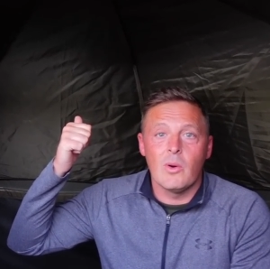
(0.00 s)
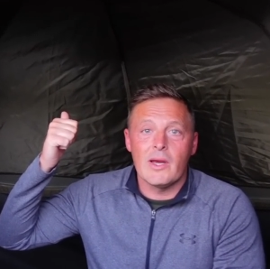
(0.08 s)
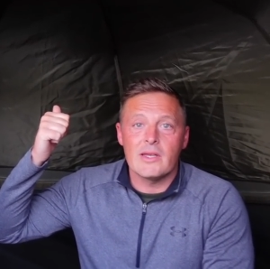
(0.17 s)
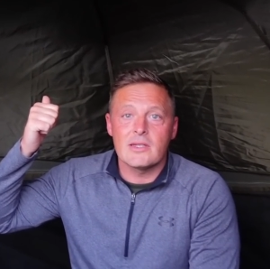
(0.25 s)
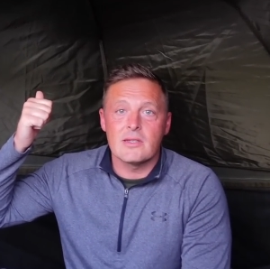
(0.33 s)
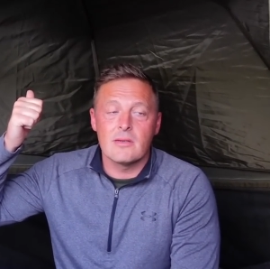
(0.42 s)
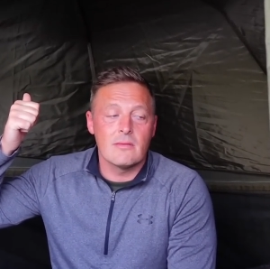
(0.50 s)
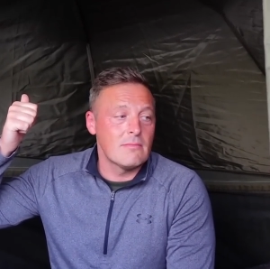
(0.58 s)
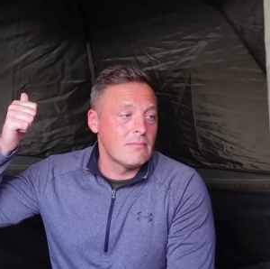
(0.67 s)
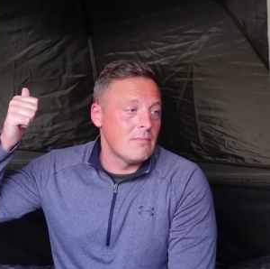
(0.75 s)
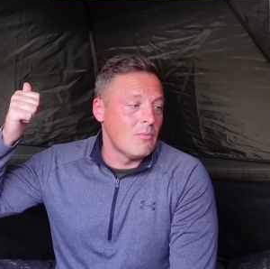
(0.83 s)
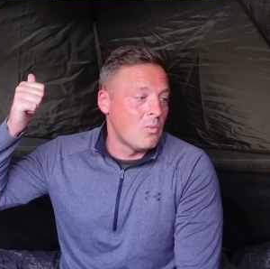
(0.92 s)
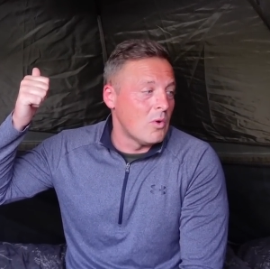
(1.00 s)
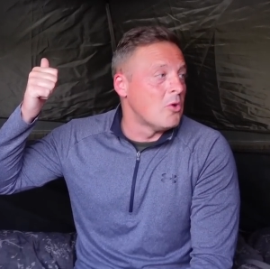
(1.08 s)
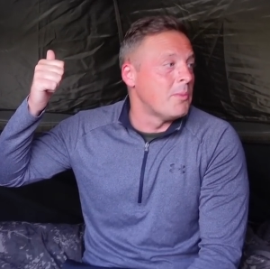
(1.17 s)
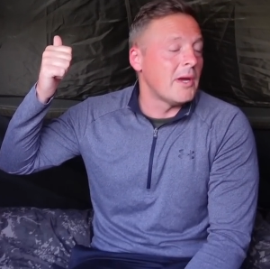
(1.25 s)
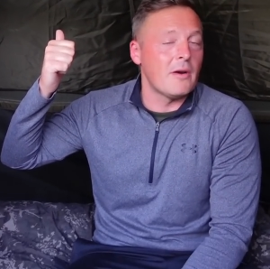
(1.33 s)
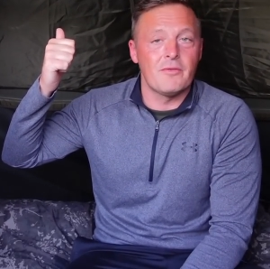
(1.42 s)
The Quest
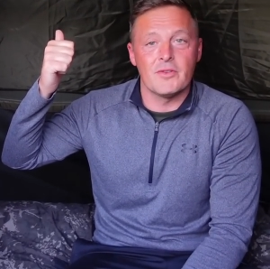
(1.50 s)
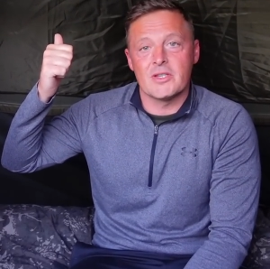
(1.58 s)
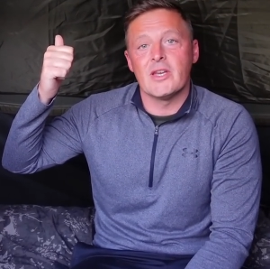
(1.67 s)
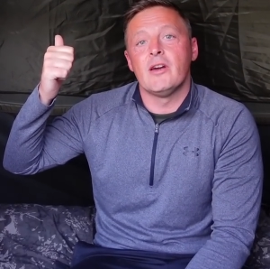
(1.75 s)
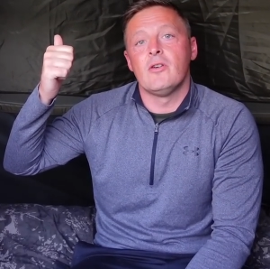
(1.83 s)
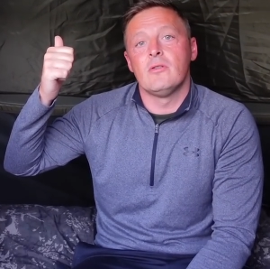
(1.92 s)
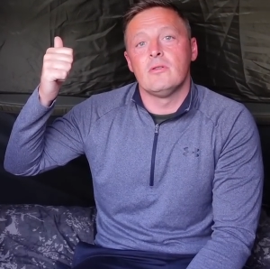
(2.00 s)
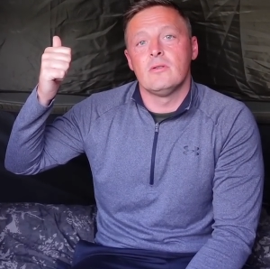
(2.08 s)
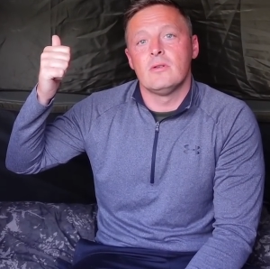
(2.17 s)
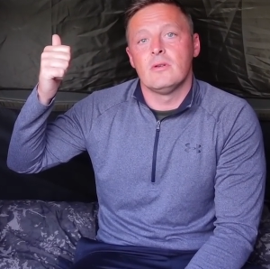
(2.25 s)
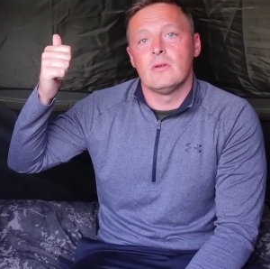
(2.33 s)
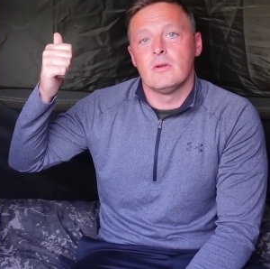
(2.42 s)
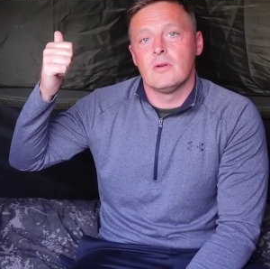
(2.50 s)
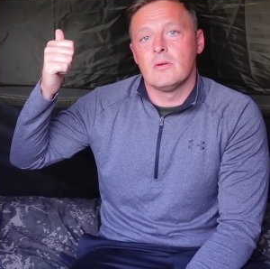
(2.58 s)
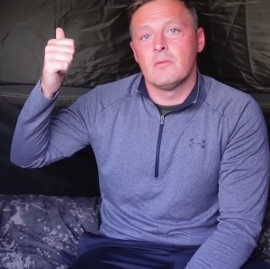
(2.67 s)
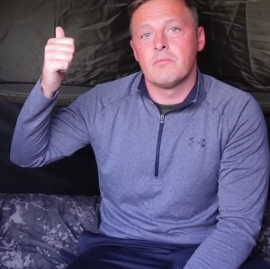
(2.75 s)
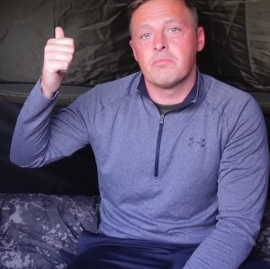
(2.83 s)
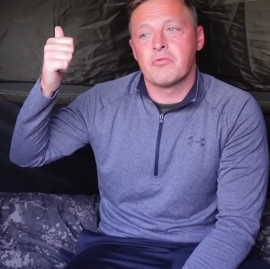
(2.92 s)
will be up for sale,
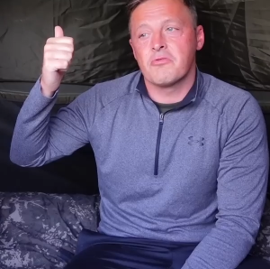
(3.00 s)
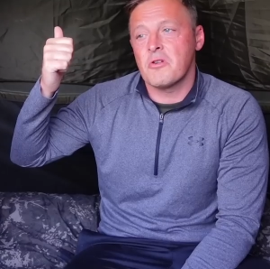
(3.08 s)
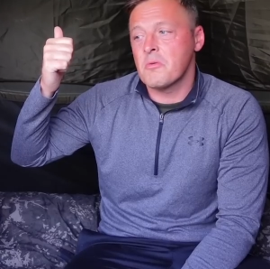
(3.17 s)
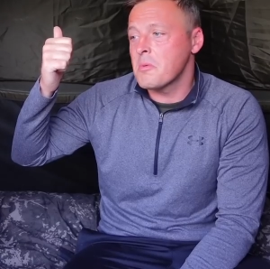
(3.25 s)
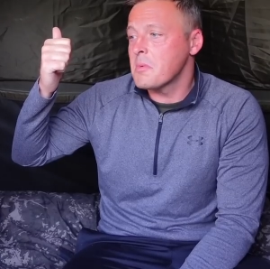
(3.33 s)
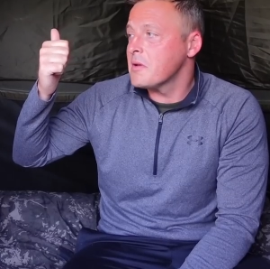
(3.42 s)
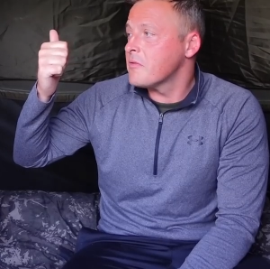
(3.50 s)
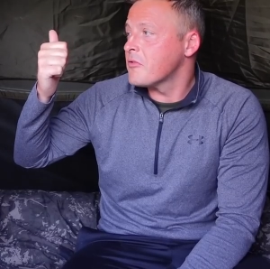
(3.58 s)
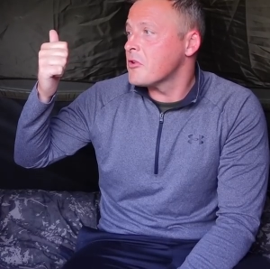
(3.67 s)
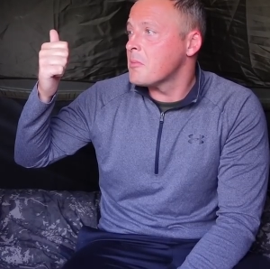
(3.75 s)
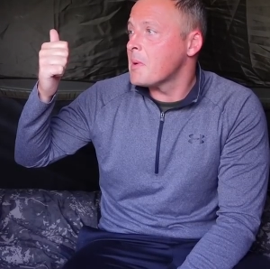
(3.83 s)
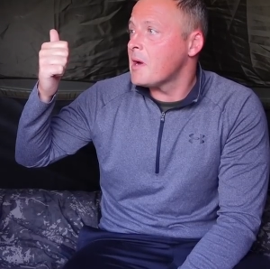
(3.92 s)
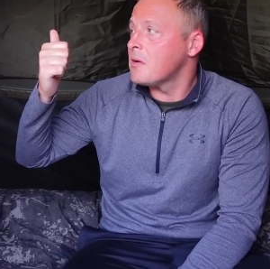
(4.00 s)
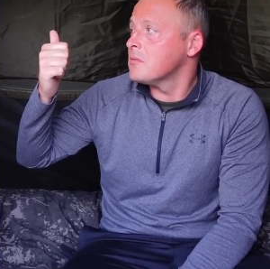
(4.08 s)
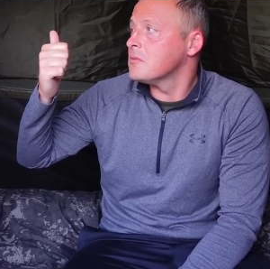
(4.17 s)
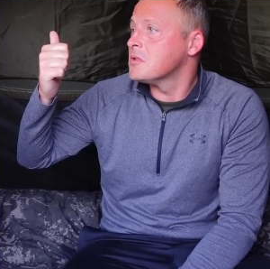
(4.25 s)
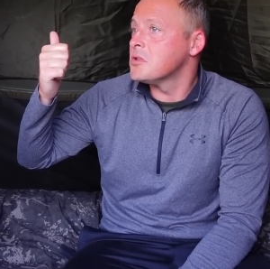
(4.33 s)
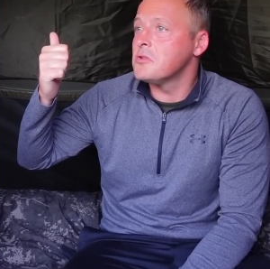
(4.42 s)
probably for about
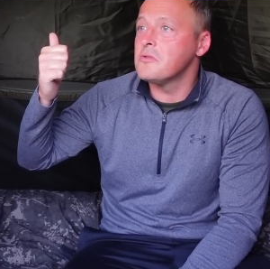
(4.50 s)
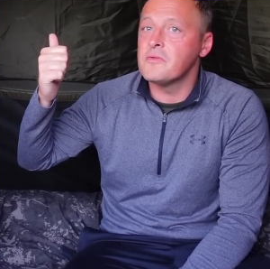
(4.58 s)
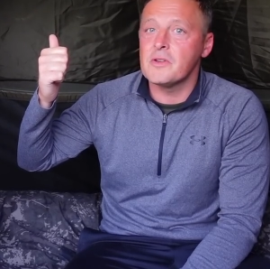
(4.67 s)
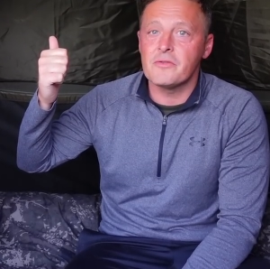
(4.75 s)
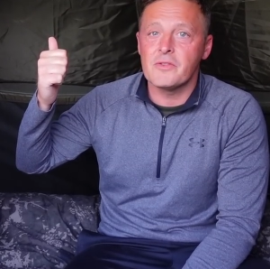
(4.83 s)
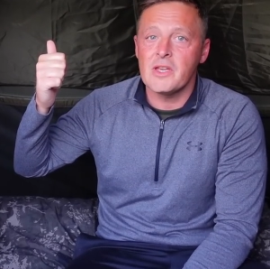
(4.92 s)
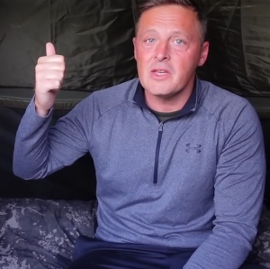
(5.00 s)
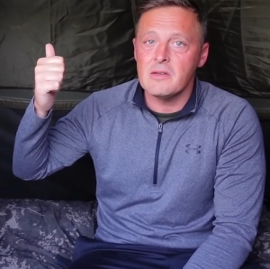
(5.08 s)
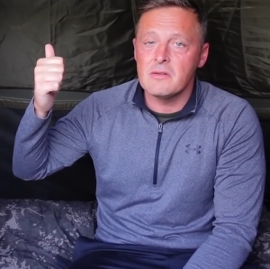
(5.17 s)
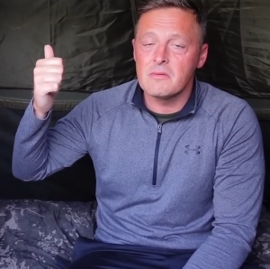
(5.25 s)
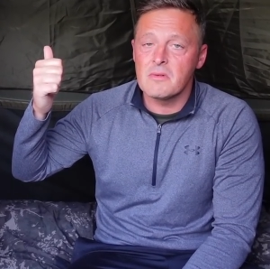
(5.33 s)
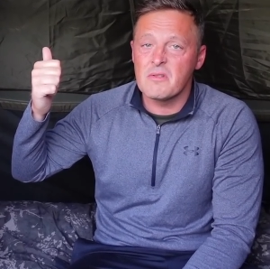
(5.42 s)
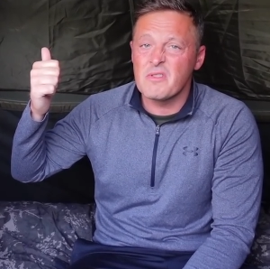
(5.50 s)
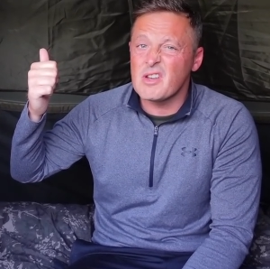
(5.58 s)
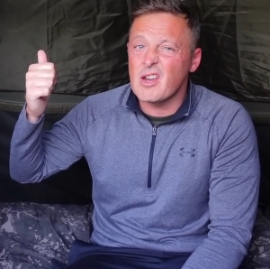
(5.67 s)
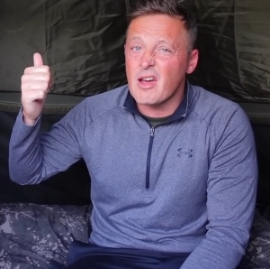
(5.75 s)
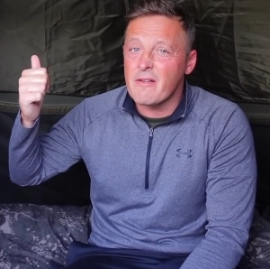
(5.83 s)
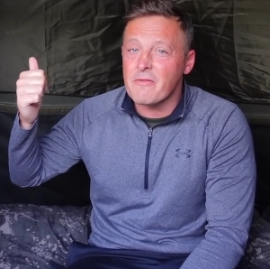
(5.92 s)
$250. Going
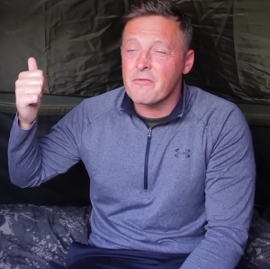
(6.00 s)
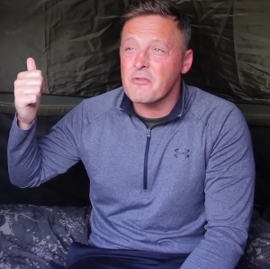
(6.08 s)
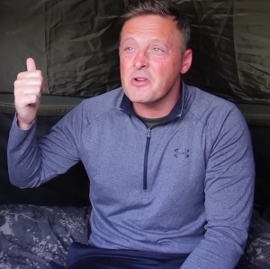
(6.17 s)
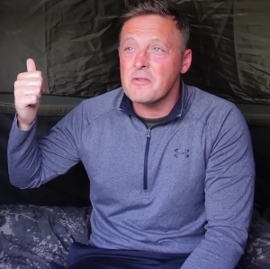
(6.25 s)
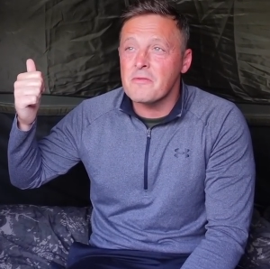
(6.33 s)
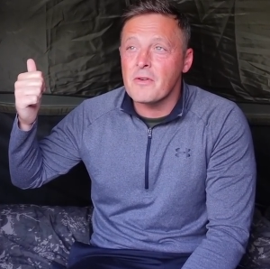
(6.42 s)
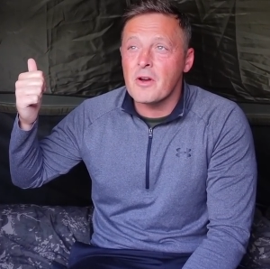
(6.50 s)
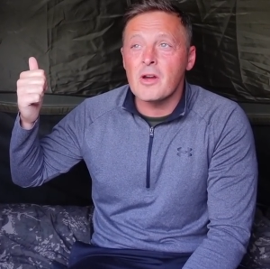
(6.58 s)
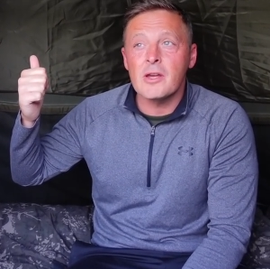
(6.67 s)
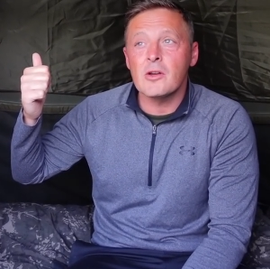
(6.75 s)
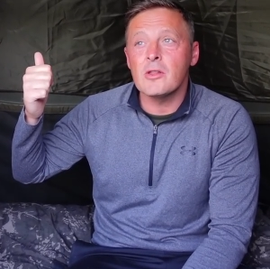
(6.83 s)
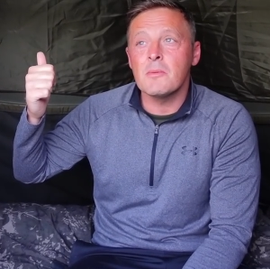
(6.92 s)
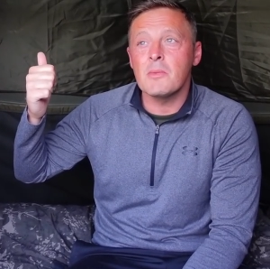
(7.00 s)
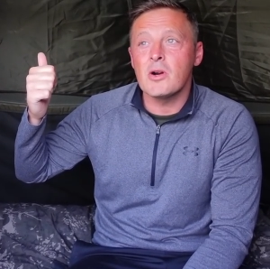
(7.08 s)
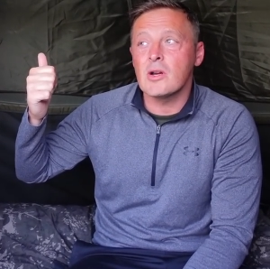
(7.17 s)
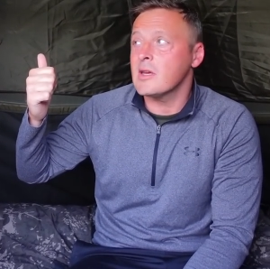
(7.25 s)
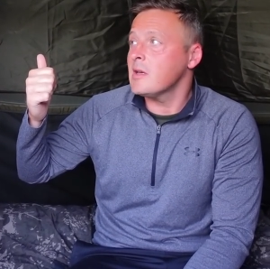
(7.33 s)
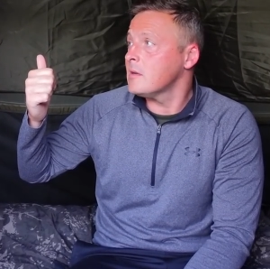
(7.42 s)
to like $330 on the
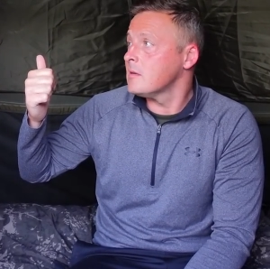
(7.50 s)
market.